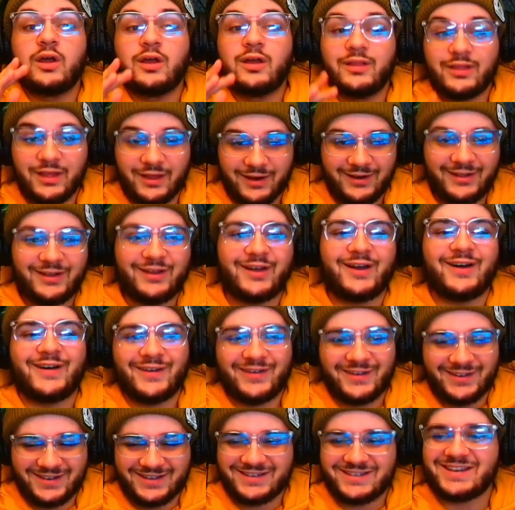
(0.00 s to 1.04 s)
There you go.
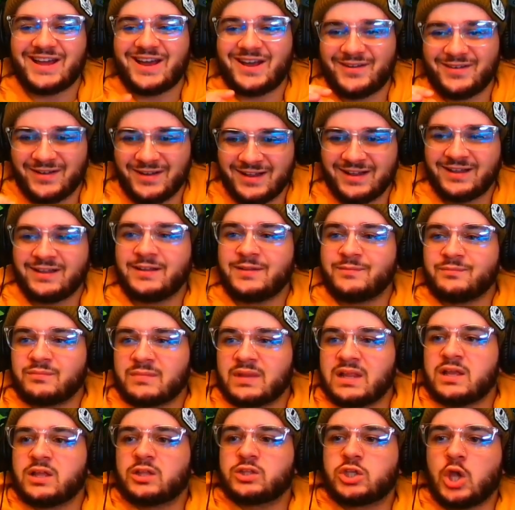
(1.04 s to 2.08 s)
Good job.
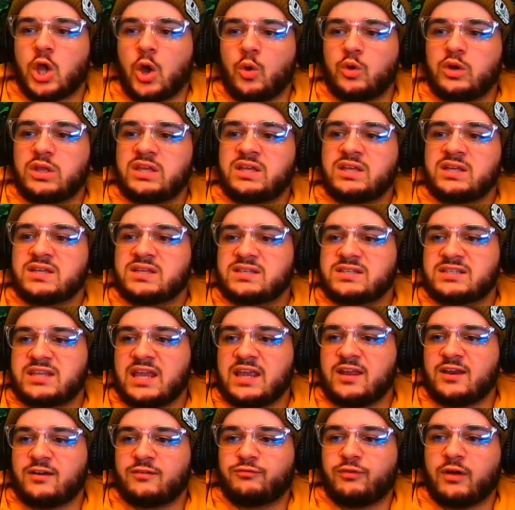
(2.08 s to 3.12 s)
Tony, stay
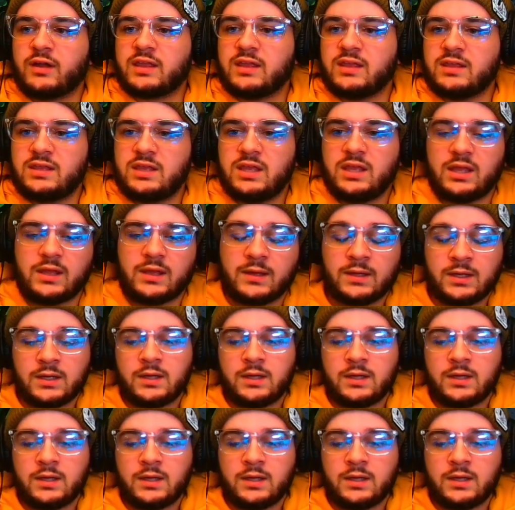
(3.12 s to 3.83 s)
in fucking key.